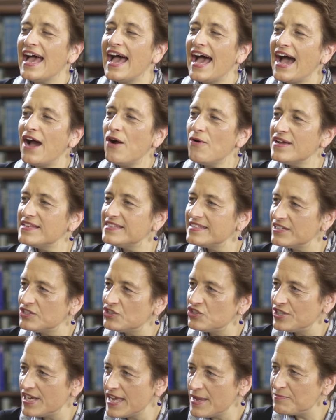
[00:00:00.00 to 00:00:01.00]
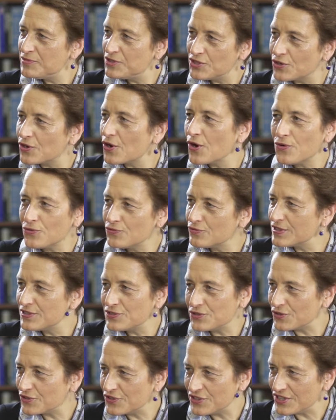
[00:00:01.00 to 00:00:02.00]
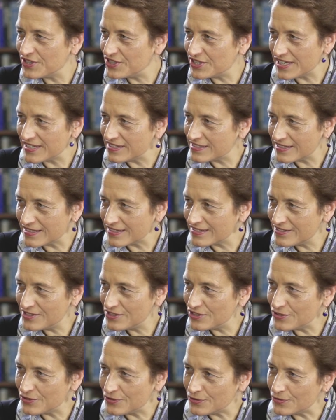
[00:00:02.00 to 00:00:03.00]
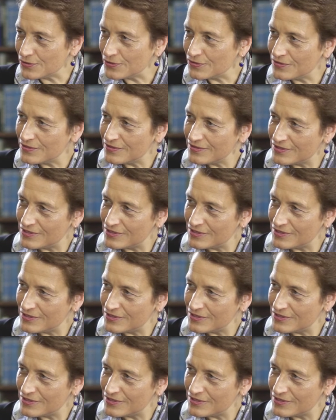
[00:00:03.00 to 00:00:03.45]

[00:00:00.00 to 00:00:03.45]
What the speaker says: How has it shaped your own research agenda to